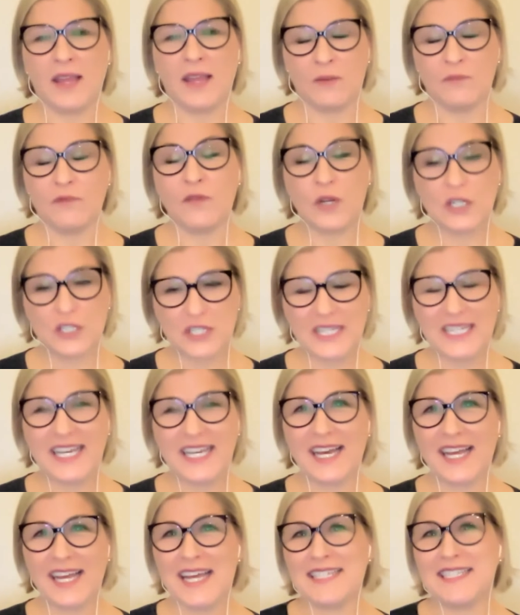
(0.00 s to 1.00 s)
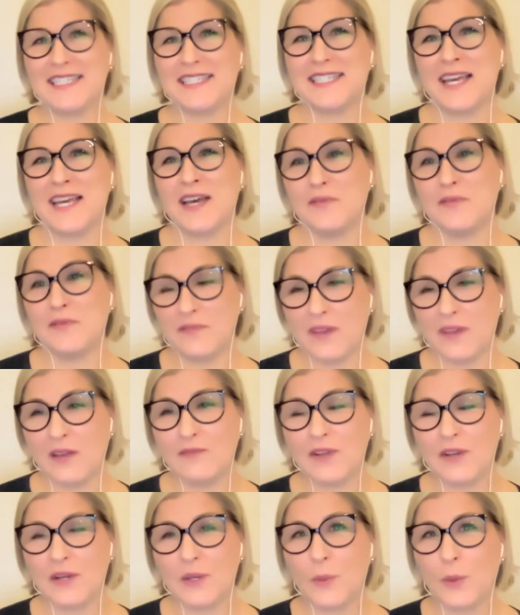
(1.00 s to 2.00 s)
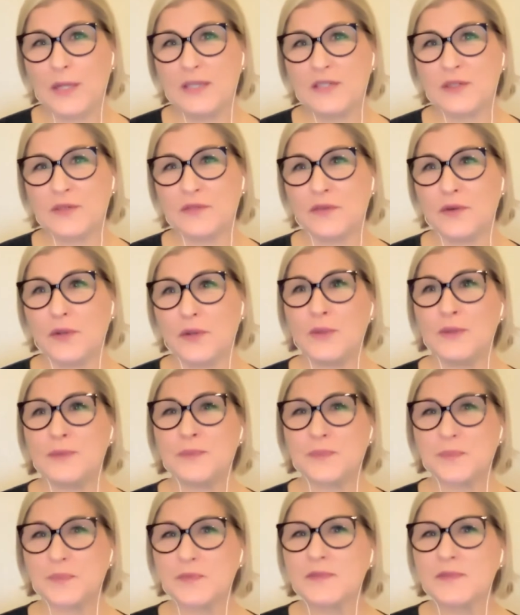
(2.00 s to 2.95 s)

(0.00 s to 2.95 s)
fortunately, I had a very wonderful